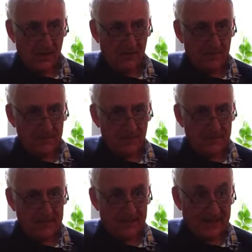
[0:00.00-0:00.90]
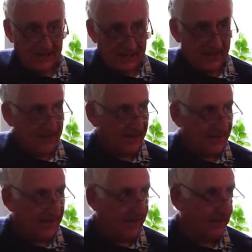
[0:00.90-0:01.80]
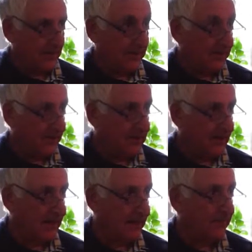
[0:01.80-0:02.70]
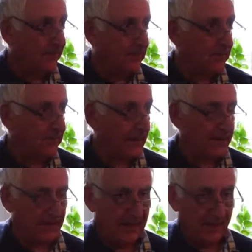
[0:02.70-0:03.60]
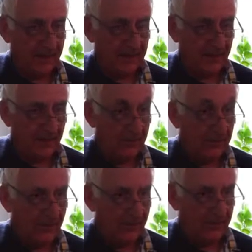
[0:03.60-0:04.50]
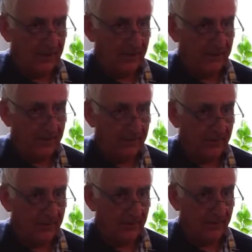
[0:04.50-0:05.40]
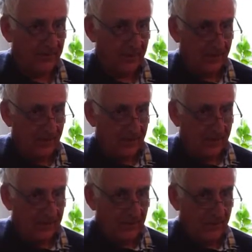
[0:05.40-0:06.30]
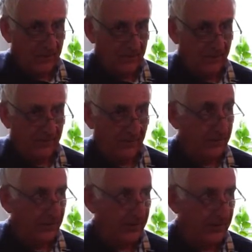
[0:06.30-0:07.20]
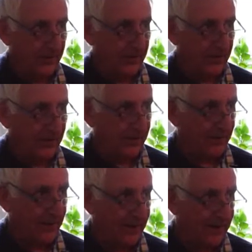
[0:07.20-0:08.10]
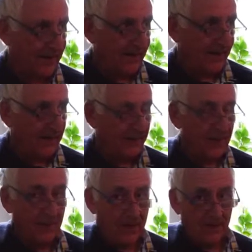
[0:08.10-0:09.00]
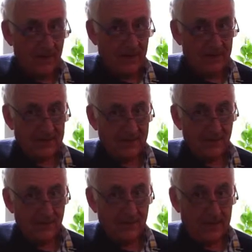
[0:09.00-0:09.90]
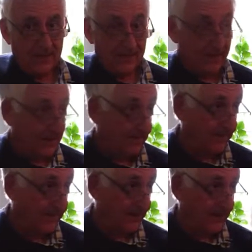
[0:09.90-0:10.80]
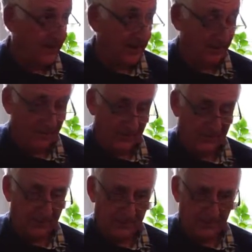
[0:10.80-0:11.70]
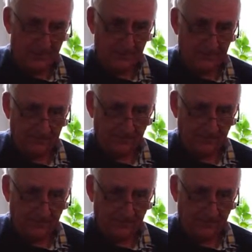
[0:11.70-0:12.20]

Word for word: And we spent days desperately trying to get this film back together again, which we got for nothing from Cardiff Youth Hostel Association. And somehow we had to get it all back in there the, the spool.